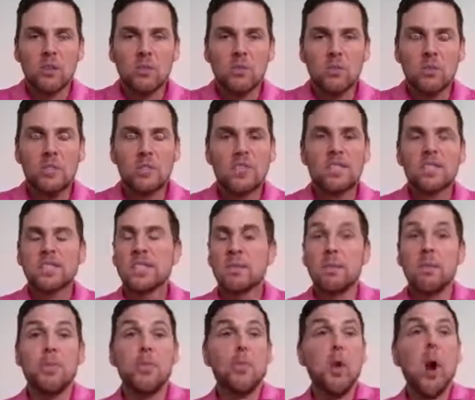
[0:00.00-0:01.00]
really just
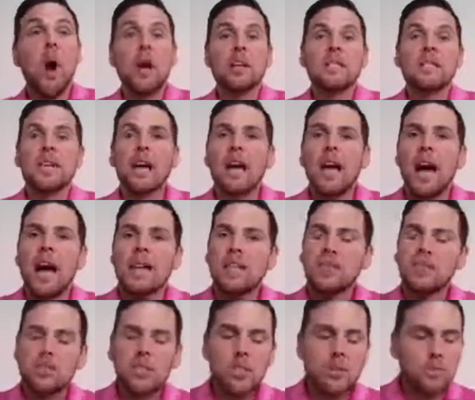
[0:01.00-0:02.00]
some thoughts.
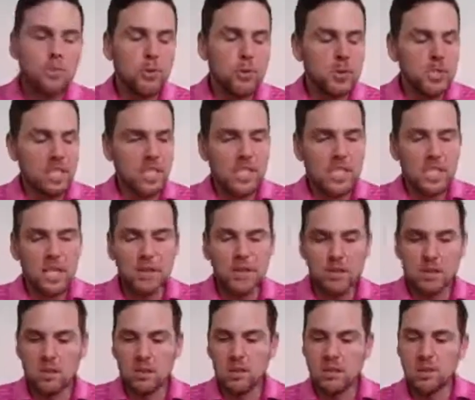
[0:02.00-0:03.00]
I usually put
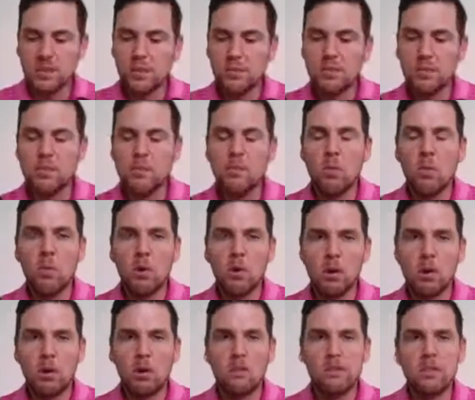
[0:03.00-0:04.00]
together a little bit
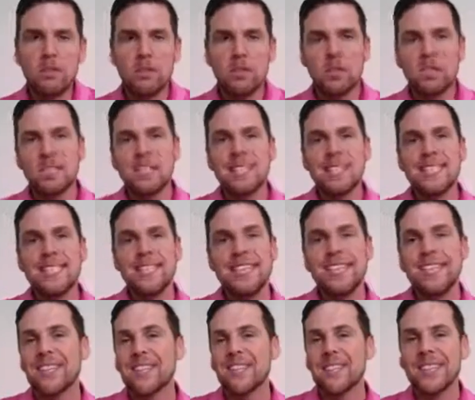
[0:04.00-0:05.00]
more of a
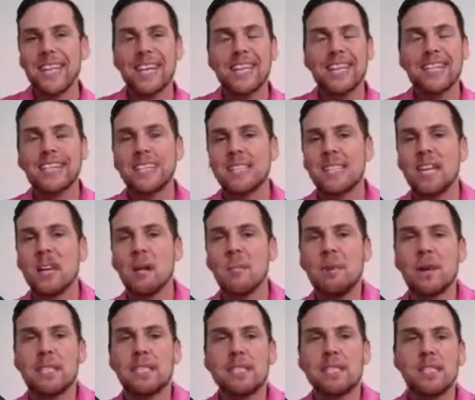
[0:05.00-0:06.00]
detailed kind of
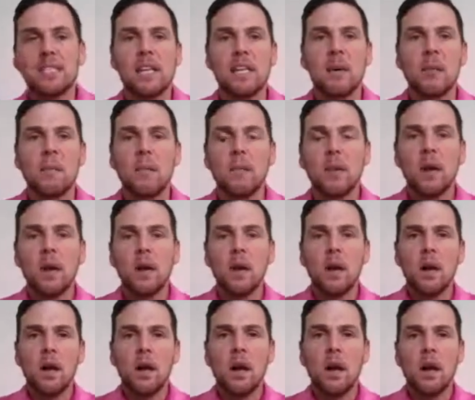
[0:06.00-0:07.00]
step-by-step
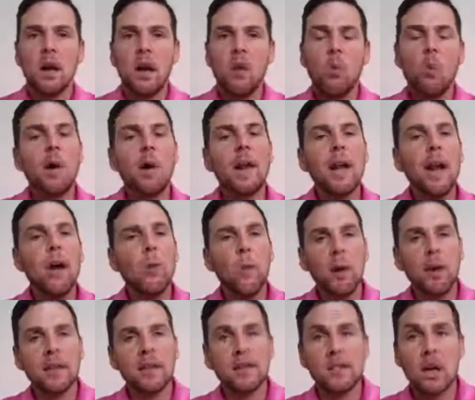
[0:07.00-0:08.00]
what I
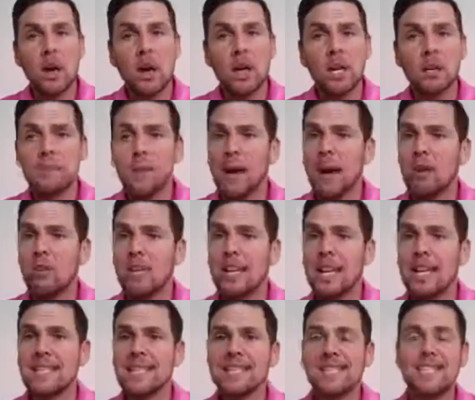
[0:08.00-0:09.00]
want to talk
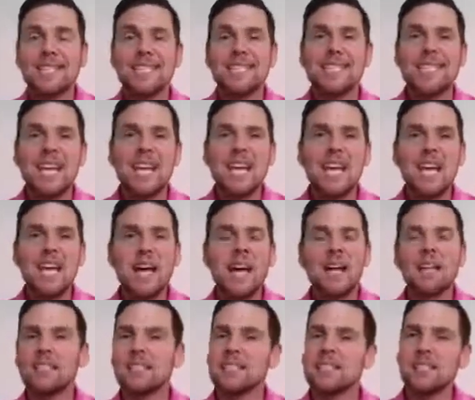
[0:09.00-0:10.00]
about. And today
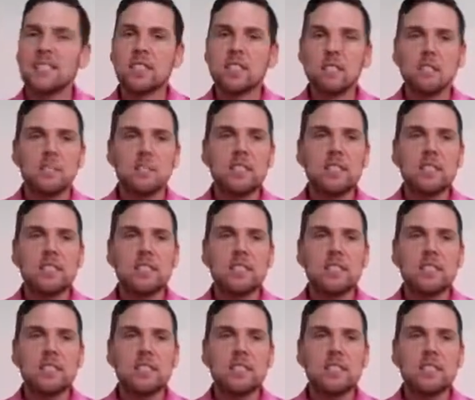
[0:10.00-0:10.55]
it's going to